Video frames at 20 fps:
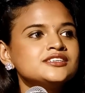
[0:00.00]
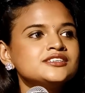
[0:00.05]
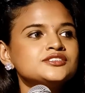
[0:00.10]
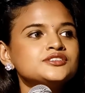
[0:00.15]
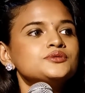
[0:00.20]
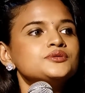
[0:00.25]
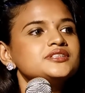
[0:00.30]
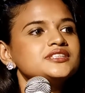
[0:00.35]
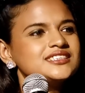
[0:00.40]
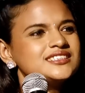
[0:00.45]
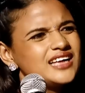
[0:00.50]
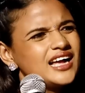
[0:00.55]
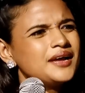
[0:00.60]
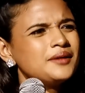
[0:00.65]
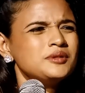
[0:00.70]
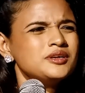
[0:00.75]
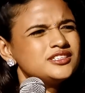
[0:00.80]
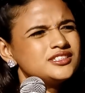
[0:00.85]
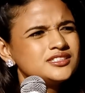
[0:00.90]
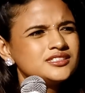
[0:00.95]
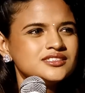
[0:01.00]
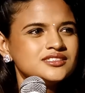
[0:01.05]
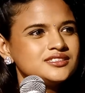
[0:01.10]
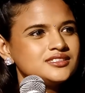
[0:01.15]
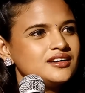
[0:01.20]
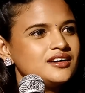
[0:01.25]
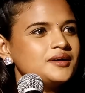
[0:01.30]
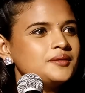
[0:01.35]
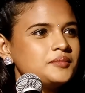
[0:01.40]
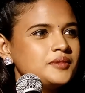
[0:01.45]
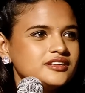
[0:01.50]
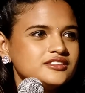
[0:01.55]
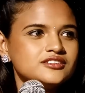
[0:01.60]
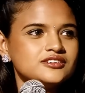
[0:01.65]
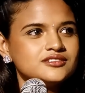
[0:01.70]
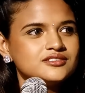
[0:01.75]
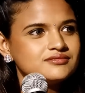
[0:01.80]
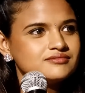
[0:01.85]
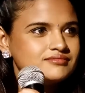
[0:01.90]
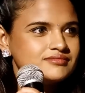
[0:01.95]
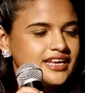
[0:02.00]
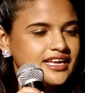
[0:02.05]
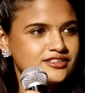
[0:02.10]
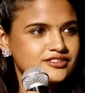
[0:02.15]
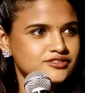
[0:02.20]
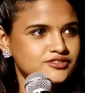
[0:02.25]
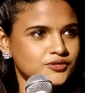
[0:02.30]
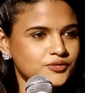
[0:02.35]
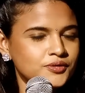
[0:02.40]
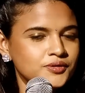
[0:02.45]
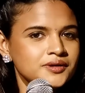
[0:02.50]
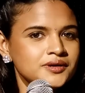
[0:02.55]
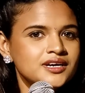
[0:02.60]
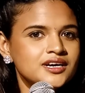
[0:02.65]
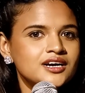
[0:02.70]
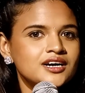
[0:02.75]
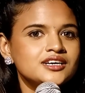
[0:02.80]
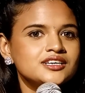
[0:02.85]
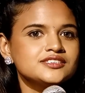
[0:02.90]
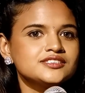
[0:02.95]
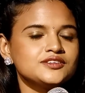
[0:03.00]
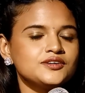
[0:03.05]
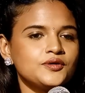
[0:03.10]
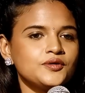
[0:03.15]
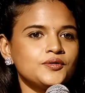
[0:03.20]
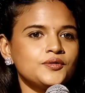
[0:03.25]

So I'm just a mother next door. So